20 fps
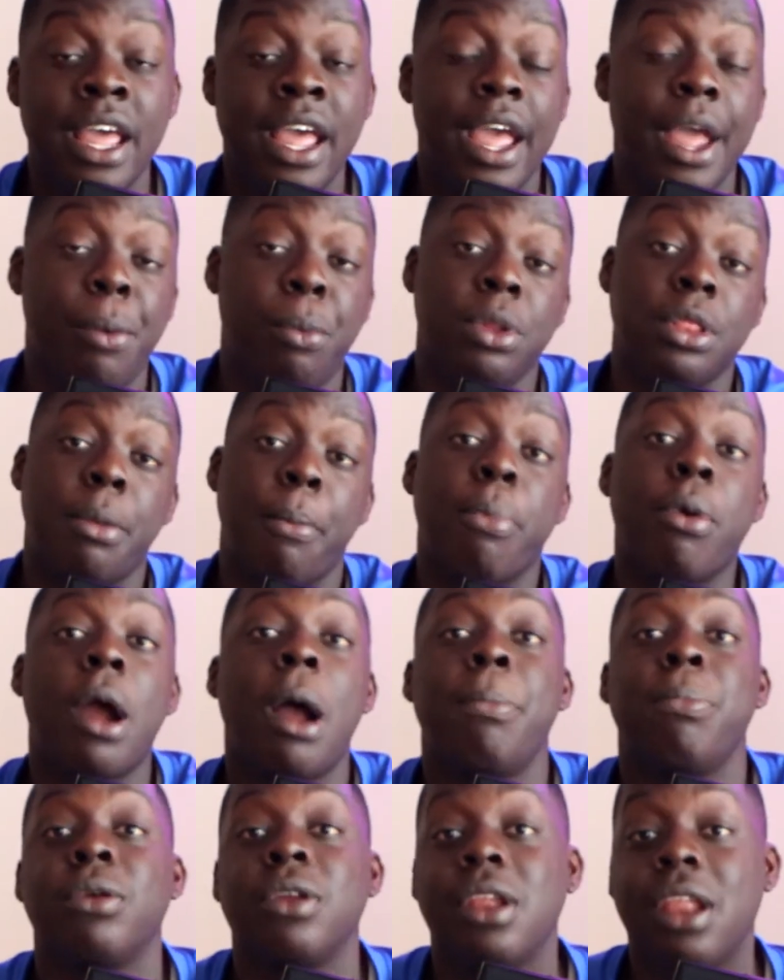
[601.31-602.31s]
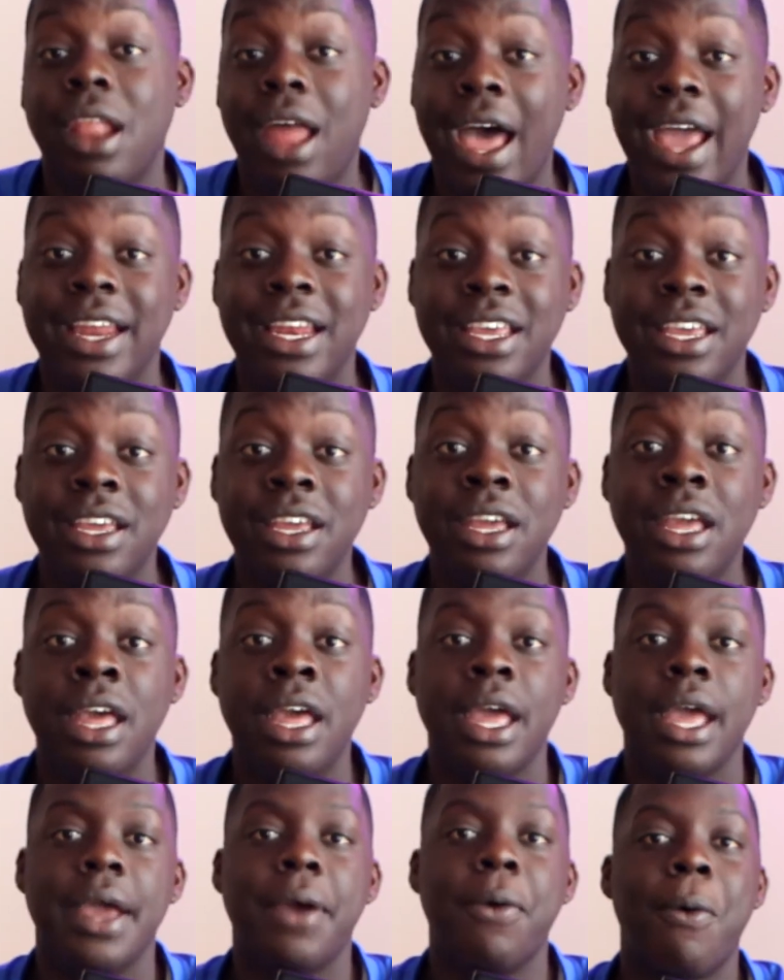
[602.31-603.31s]
and with the proper lighting,
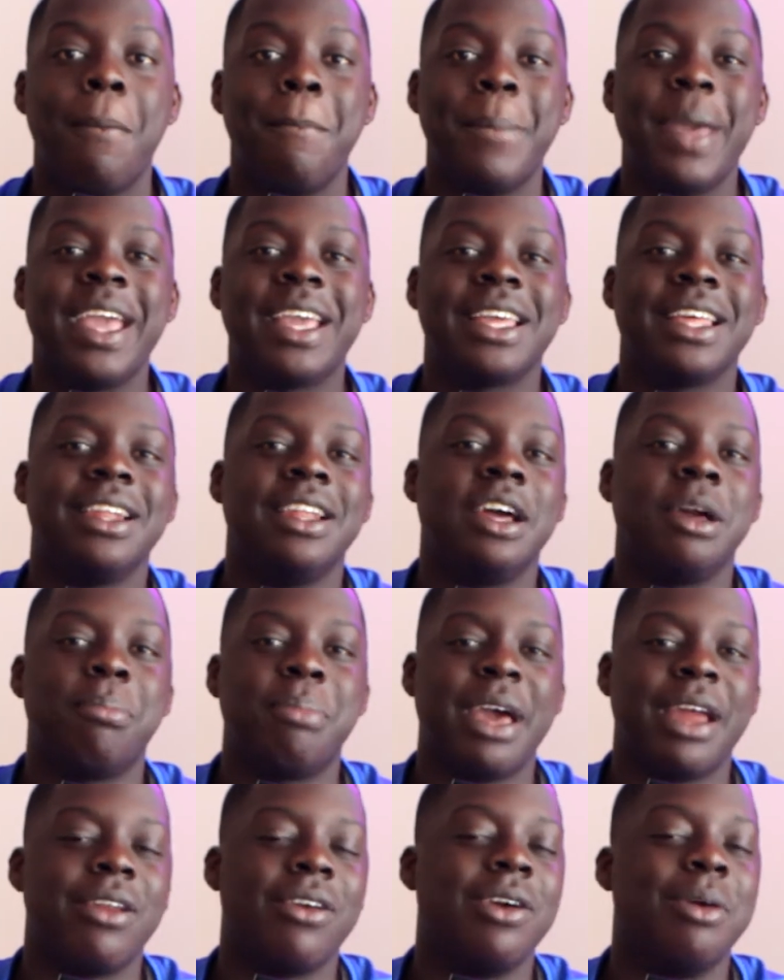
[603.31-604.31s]
it make it look better.